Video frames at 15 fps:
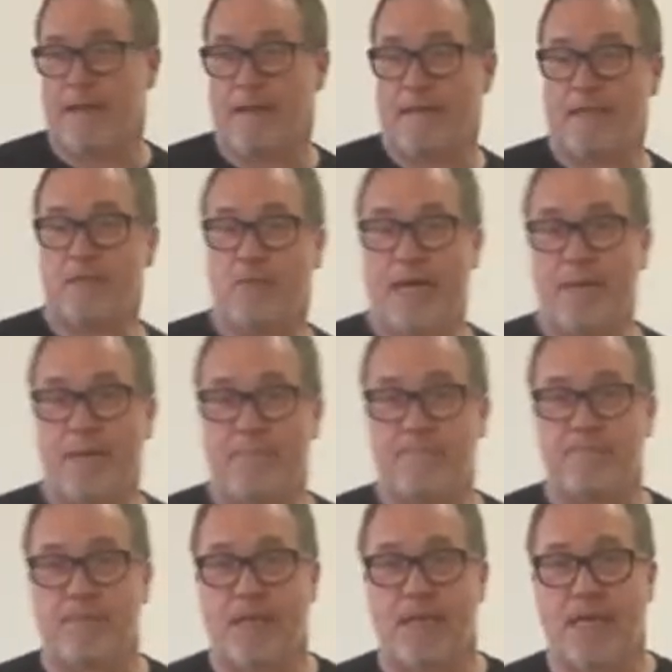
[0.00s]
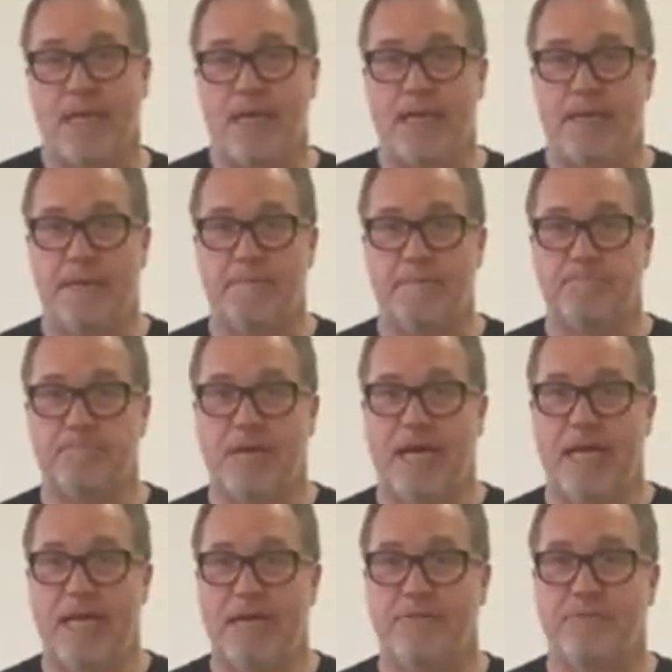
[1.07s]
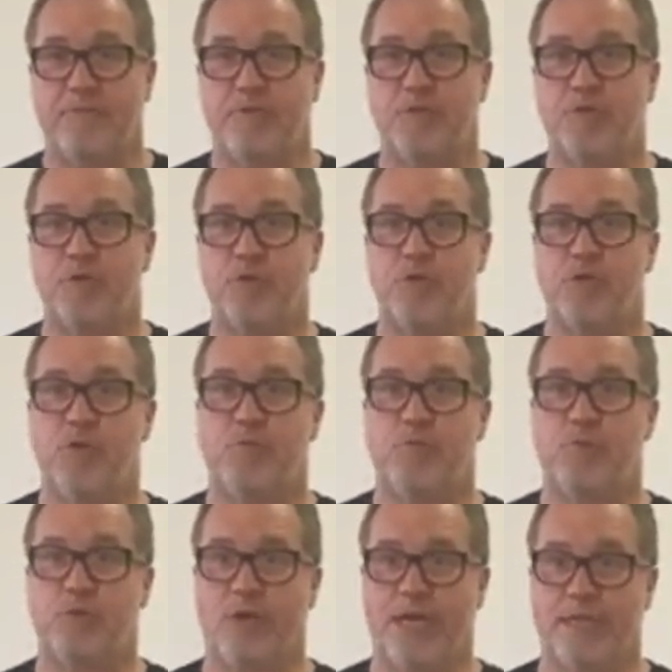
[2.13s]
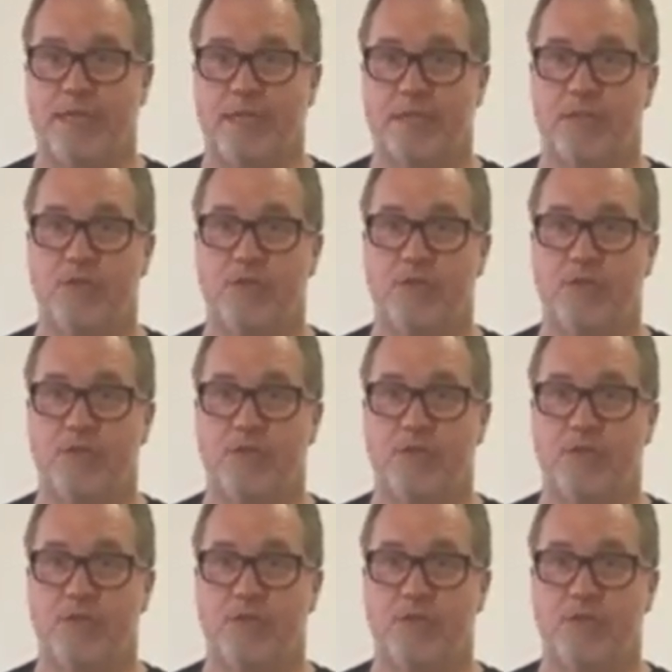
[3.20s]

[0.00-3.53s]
that's why I have to practice